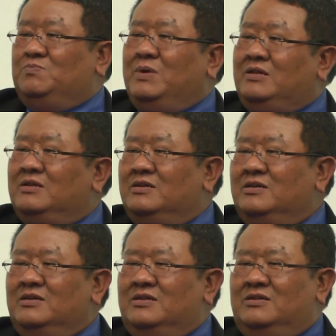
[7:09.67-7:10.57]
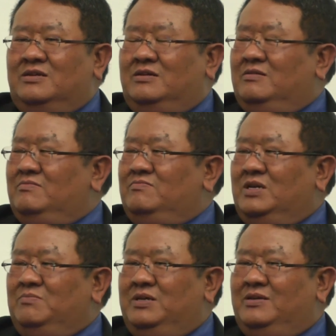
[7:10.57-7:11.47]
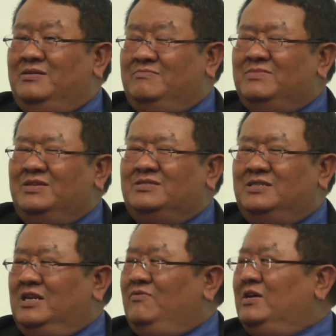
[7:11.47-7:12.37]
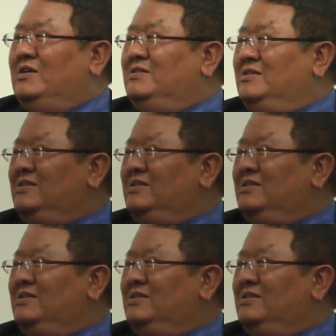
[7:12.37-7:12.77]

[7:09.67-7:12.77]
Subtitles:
spend might be significant.